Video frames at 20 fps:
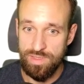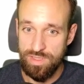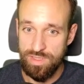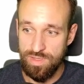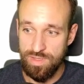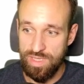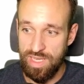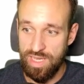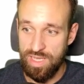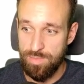
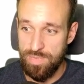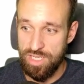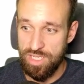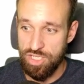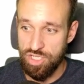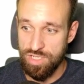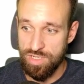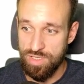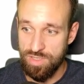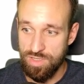So the
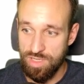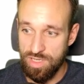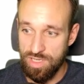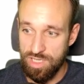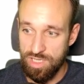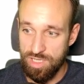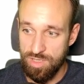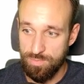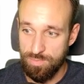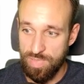unmatched
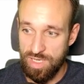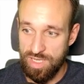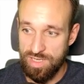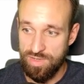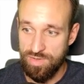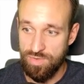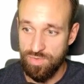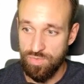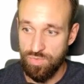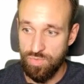
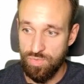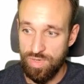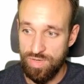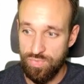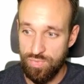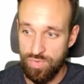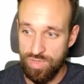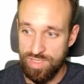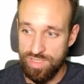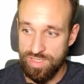button
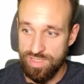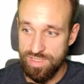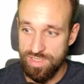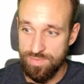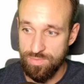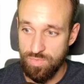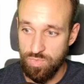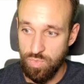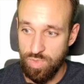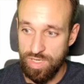
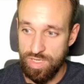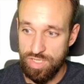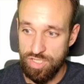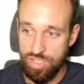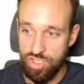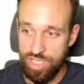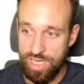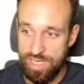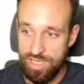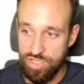reference, we're
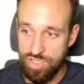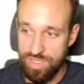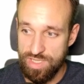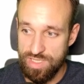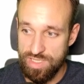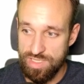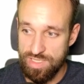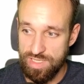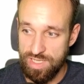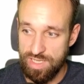gonna change
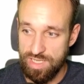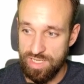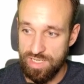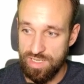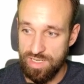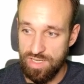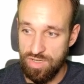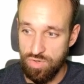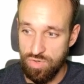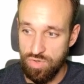this
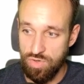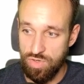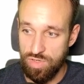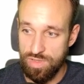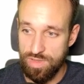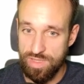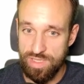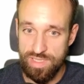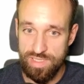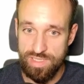and now
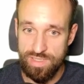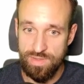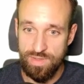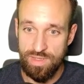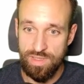call this